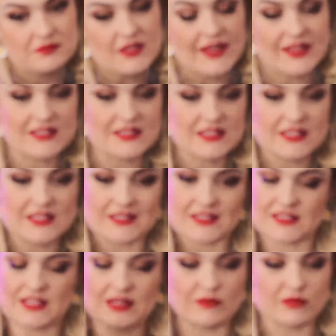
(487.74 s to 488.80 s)
I can see the
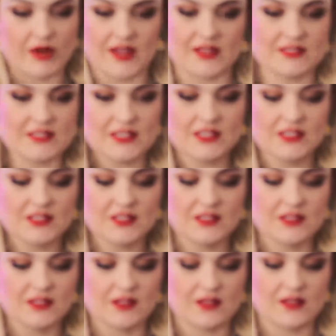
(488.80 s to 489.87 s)
steam rising,
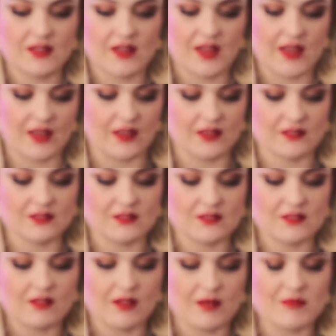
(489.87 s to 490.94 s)

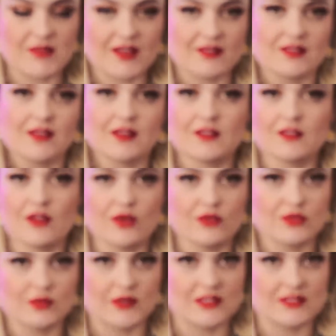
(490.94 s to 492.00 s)
and I'm guessing it
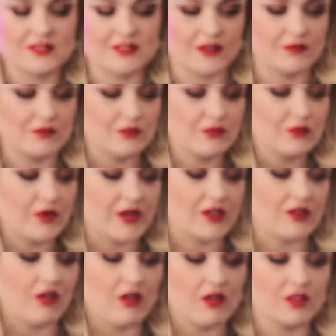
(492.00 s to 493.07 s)
knows when it's done
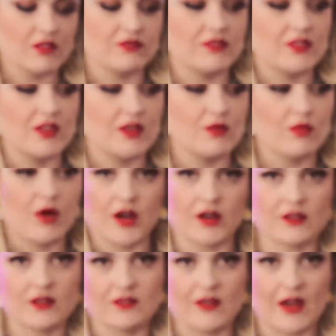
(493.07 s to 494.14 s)
when all of the
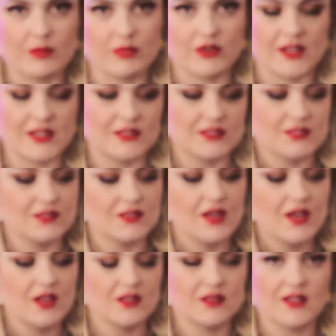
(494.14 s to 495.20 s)
water evaporates.
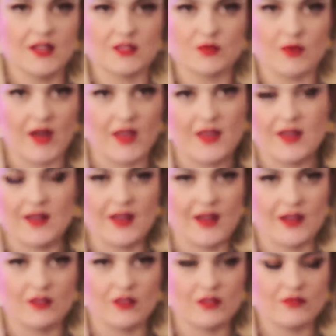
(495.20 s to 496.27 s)
That's why it
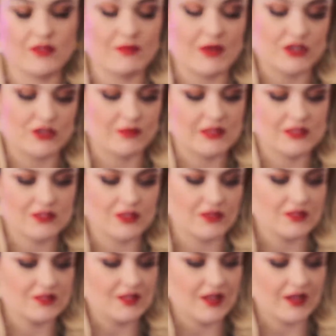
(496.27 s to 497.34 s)
had all of the measurements on
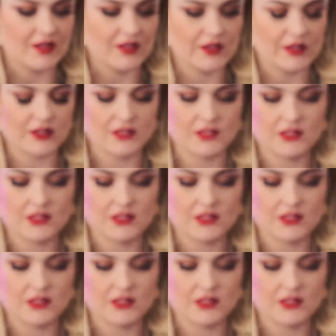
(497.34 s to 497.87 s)
the side here.